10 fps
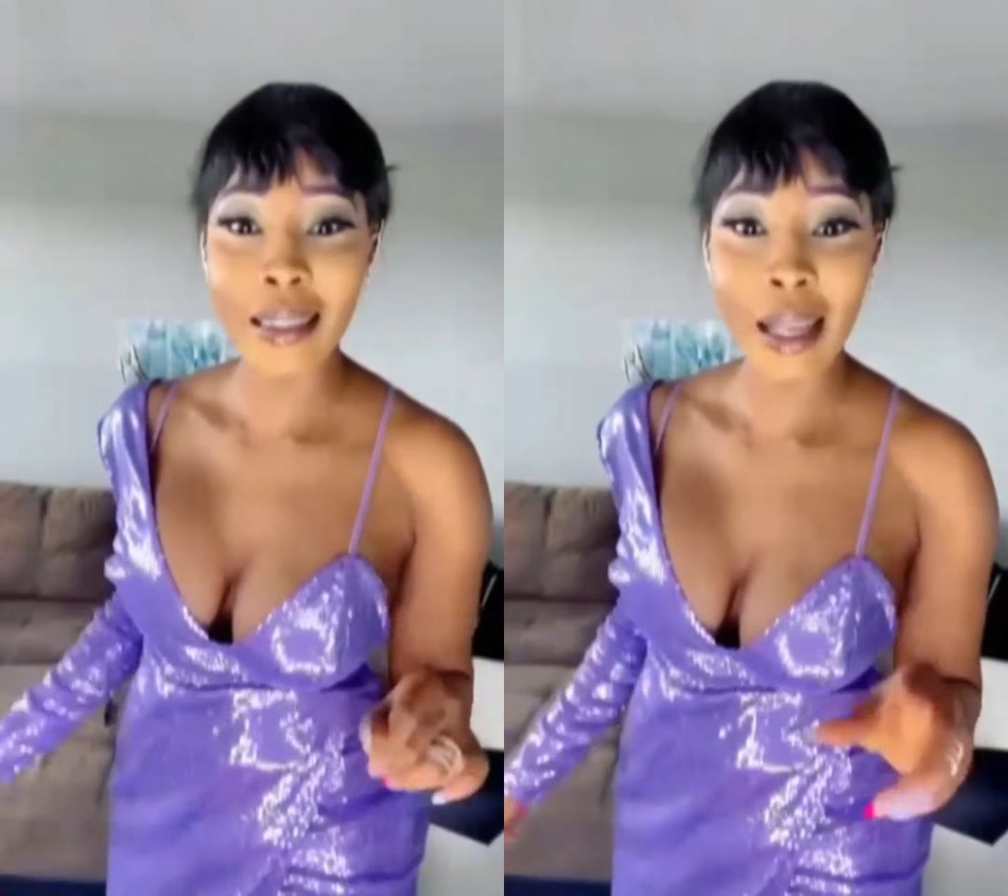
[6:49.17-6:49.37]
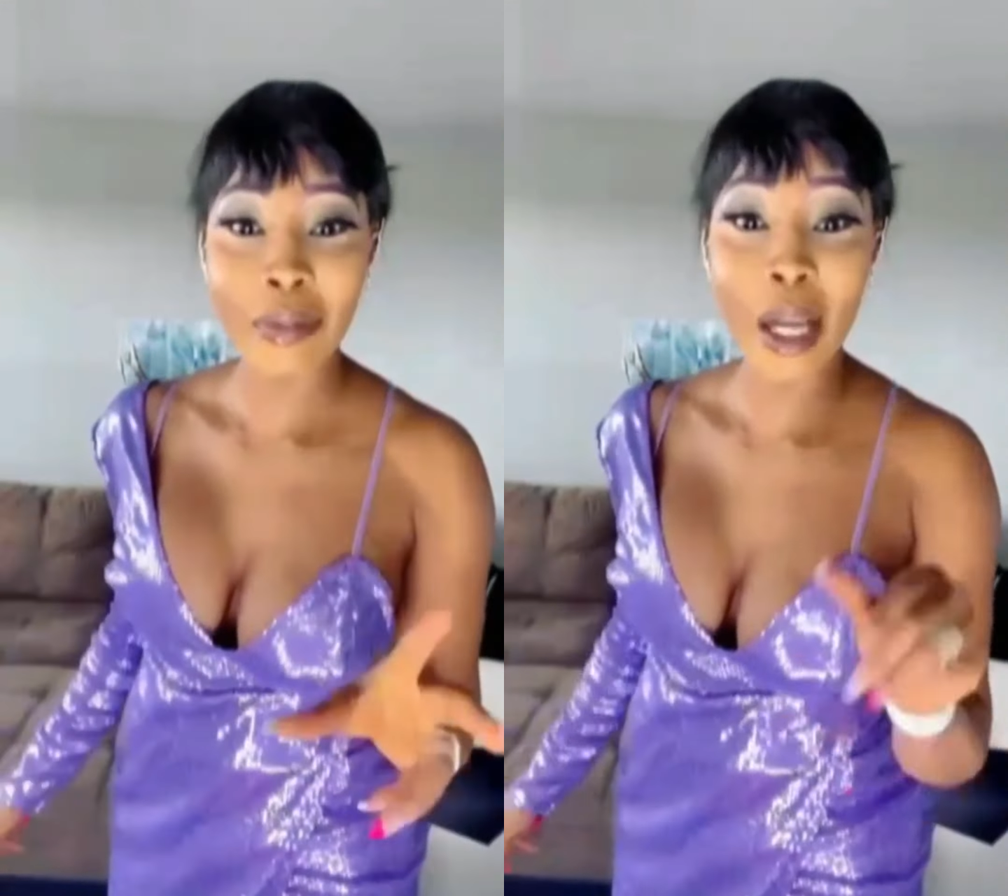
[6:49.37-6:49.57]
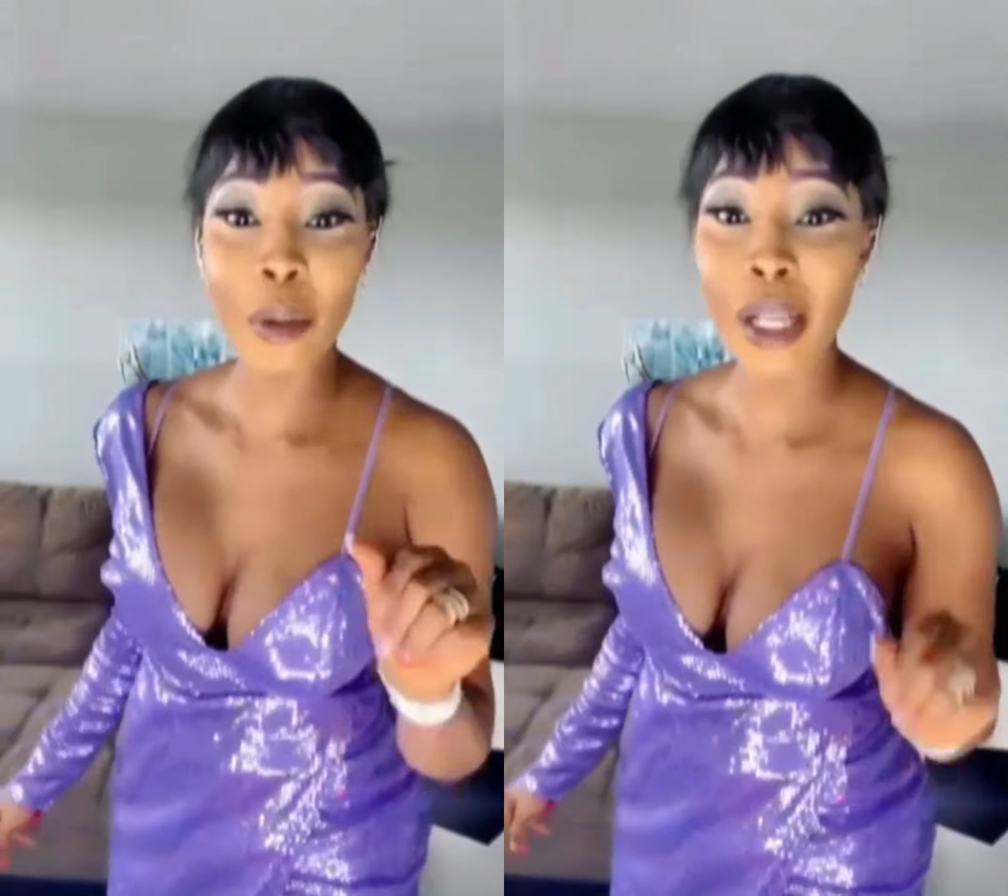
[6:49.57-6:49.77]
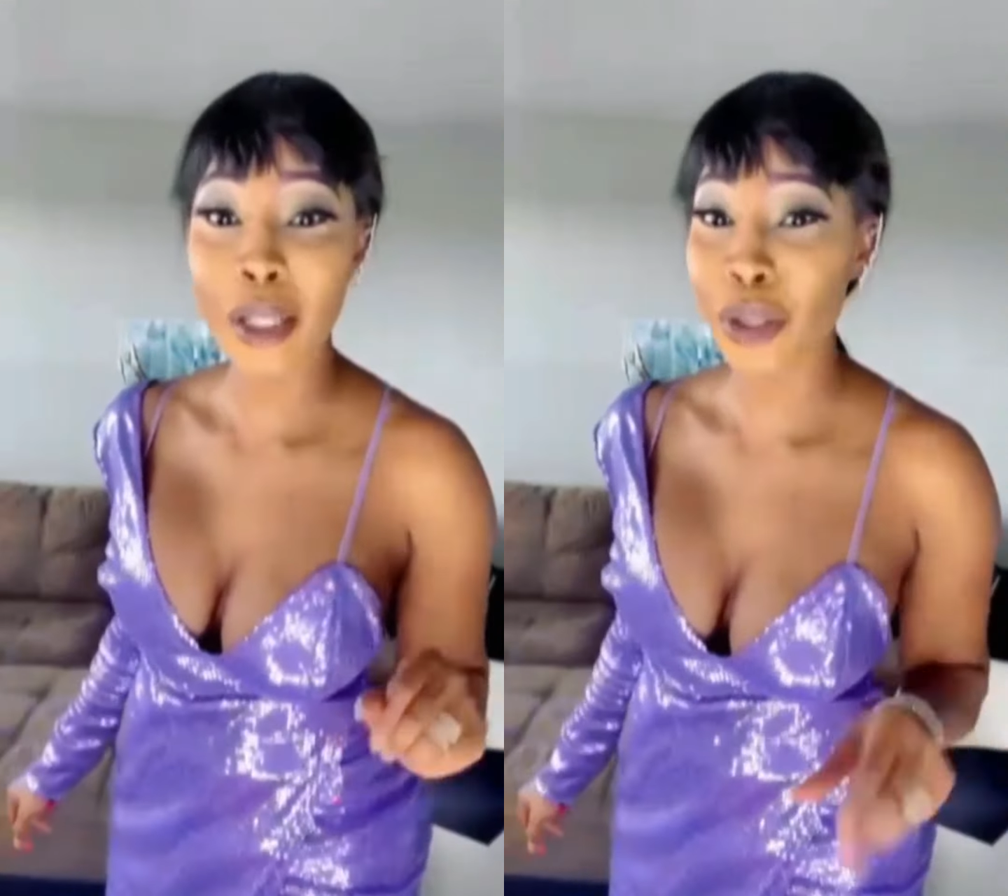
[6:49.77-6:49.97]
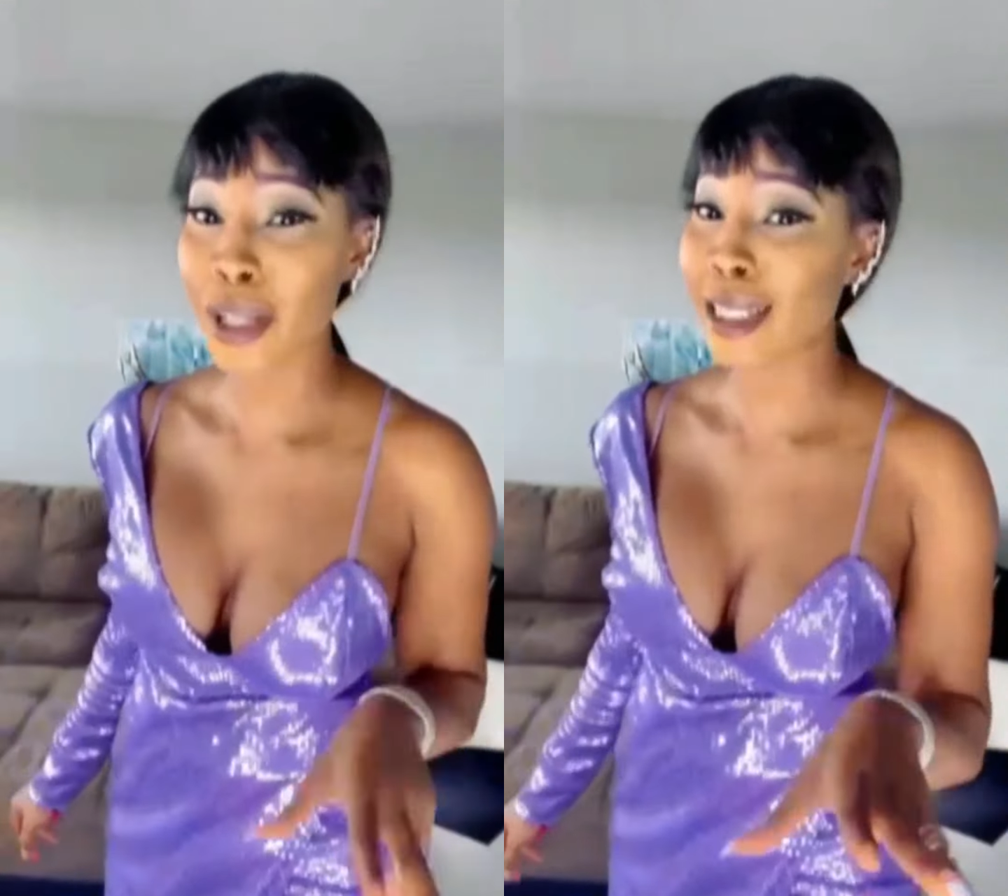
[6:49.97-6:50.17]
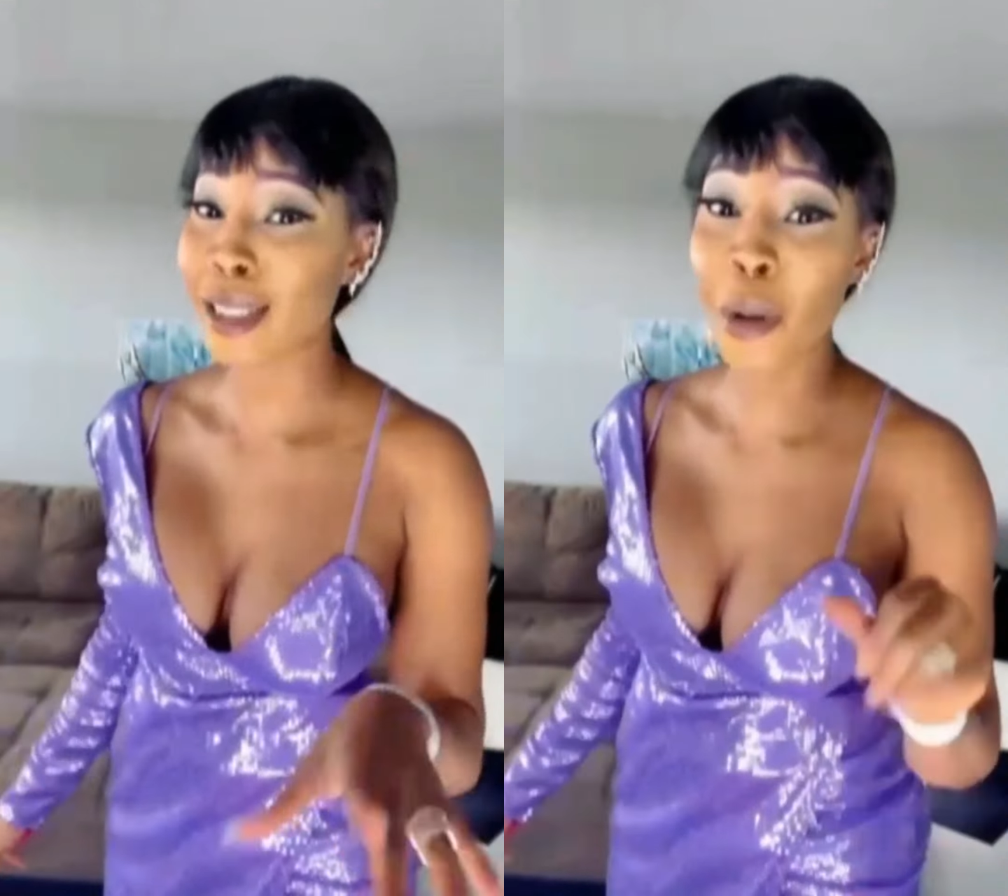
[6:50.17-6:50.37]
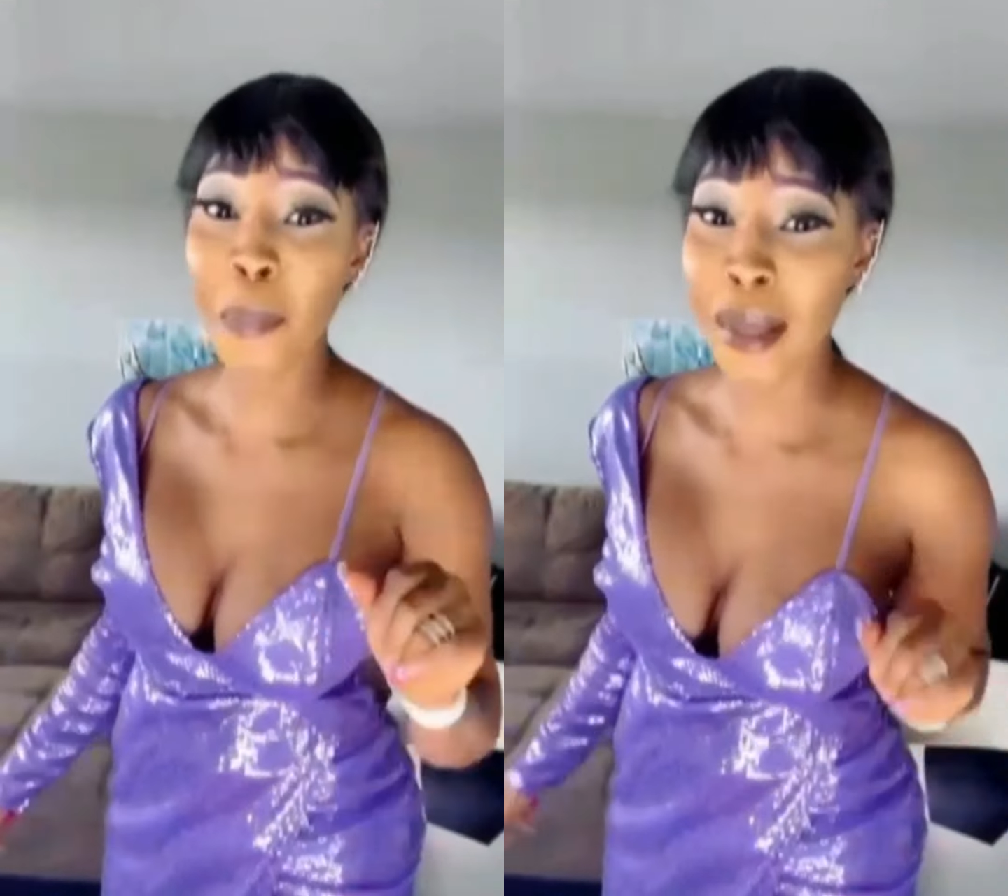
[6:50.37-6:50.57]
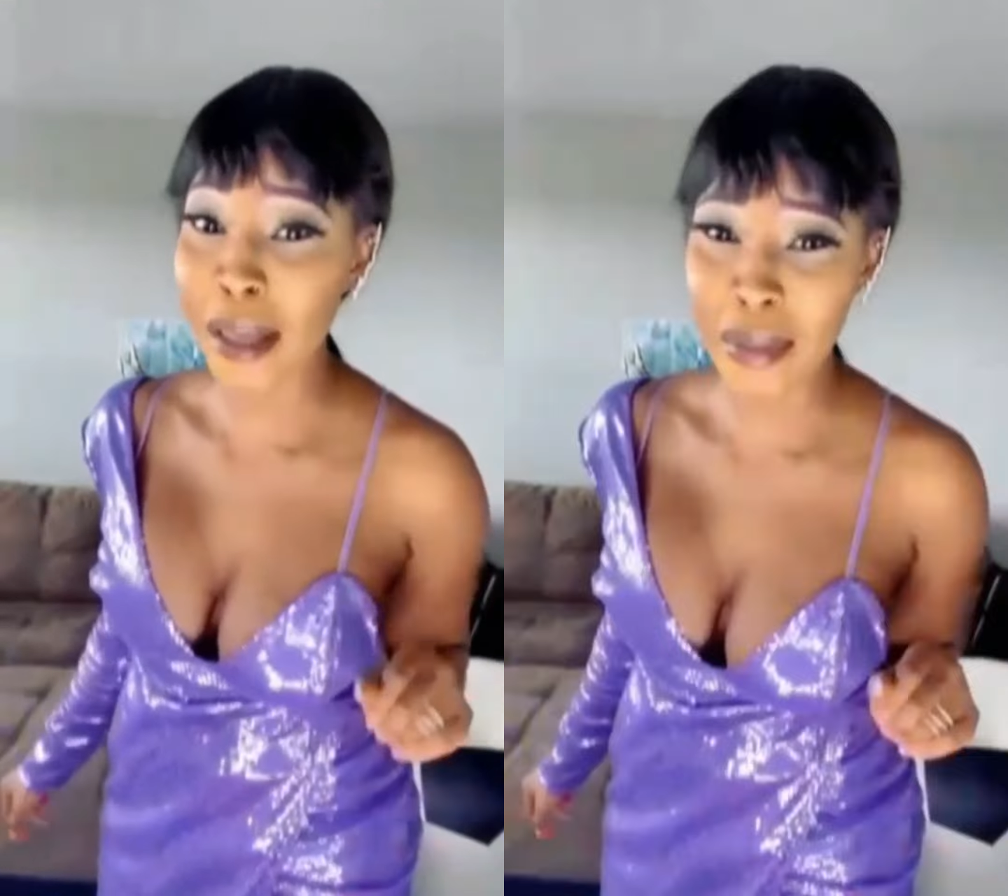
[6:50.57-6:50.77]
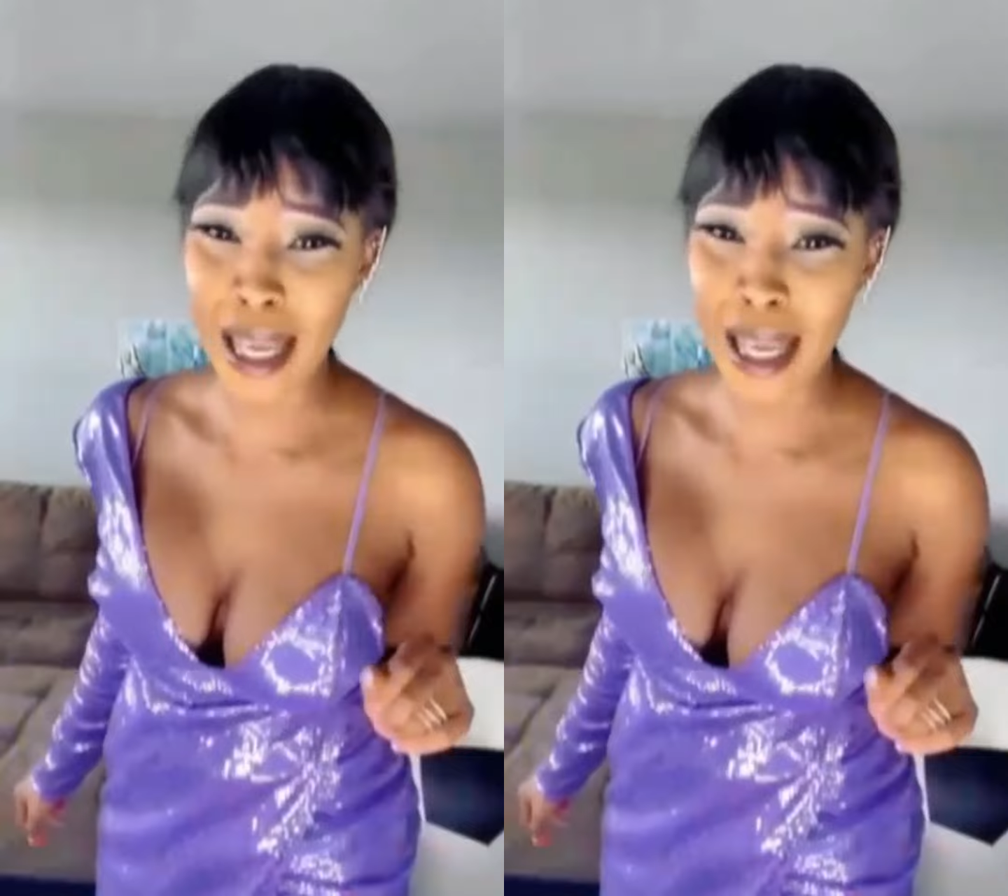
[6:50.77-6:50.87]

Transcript: after I go to that church, I should not pay me.